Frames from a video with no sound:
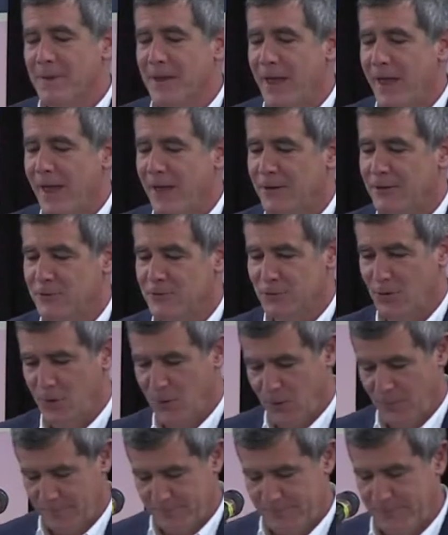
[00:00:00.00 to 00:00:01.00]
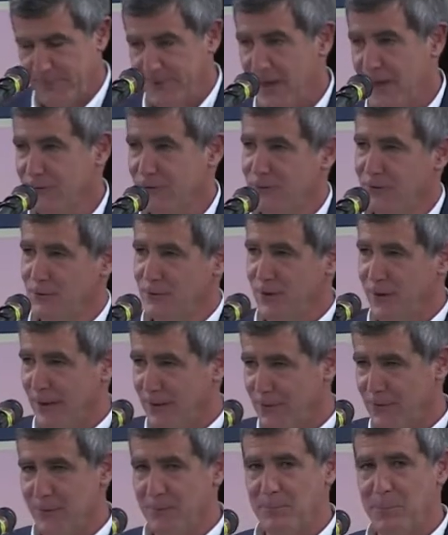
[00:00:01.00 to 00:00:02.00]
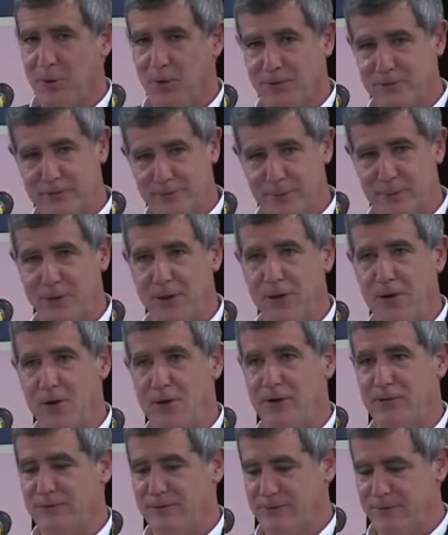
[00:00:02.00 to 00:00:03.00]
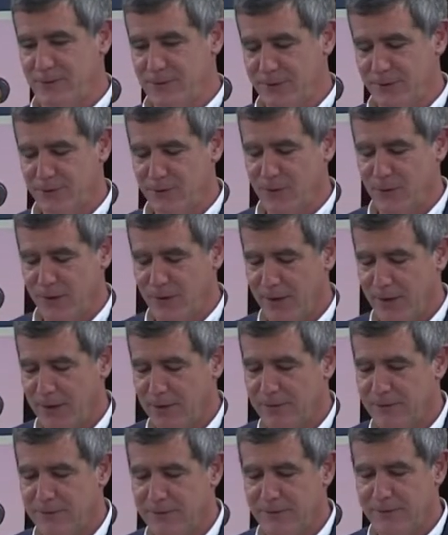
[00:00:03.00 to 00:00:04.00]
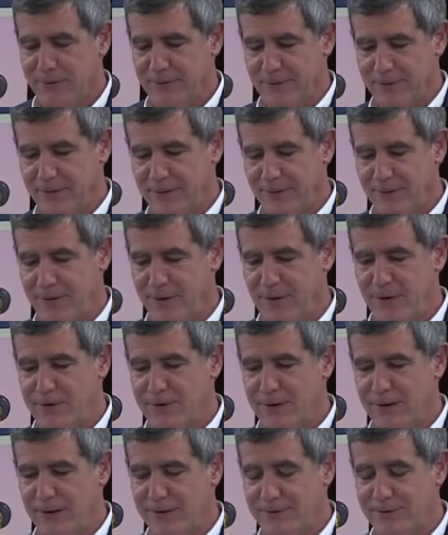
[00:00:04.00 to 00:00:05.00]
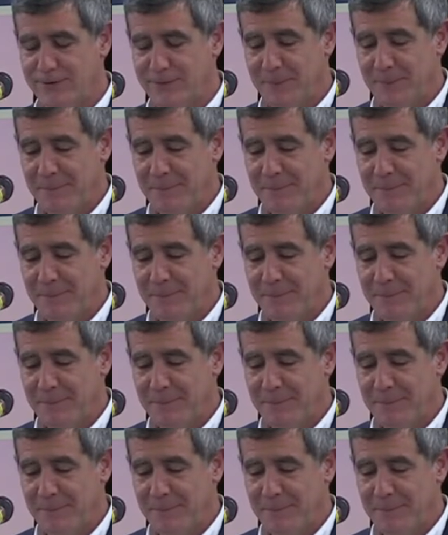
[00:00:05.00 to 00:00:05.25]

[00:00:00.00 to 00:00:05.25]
And so, actually, other important similarities to things going on uh, in our days.